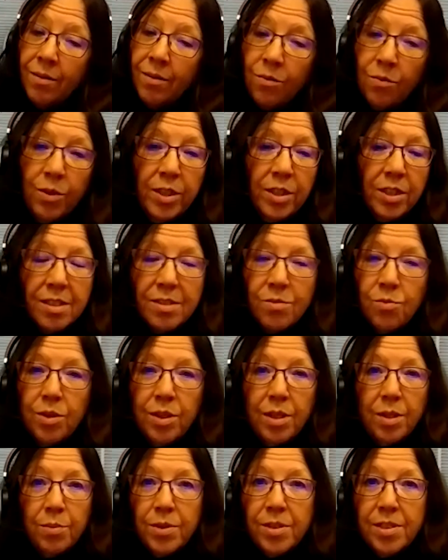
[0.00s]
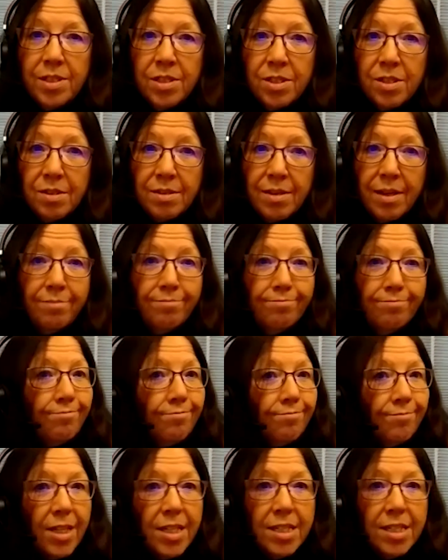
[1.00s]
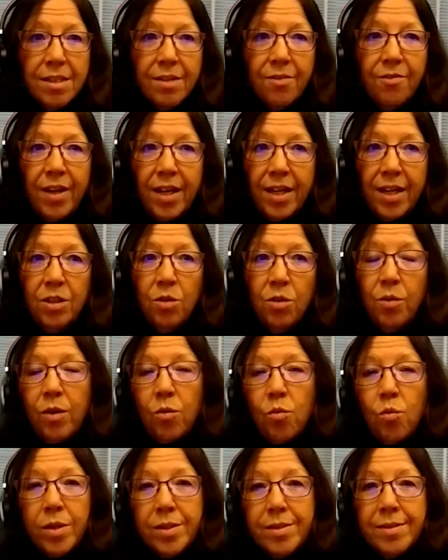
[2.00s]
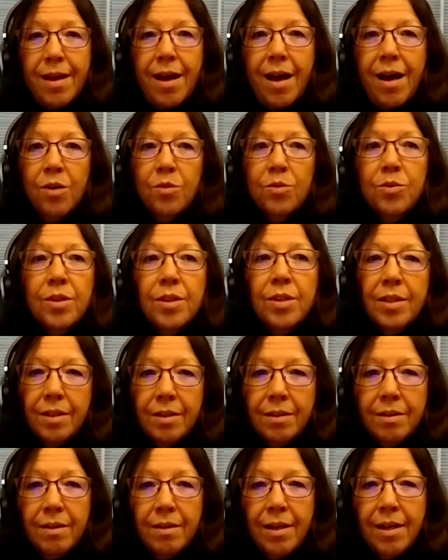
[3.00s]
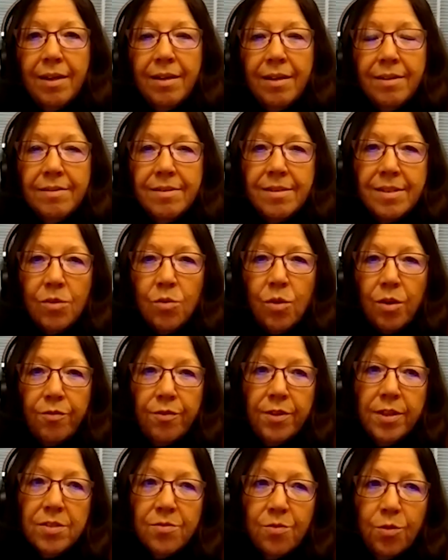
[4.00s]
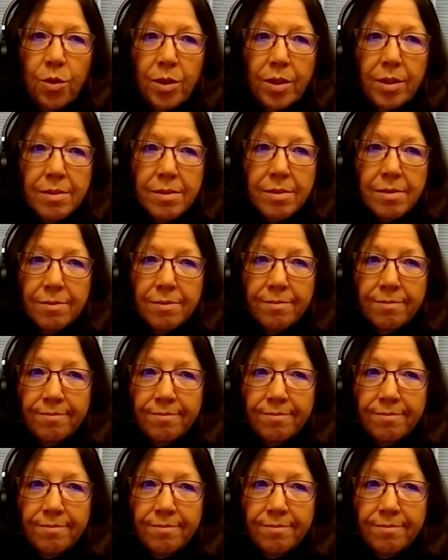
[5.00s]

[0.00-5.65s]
We just were in a position to say, let's evaluate what's out there and see what fits for us.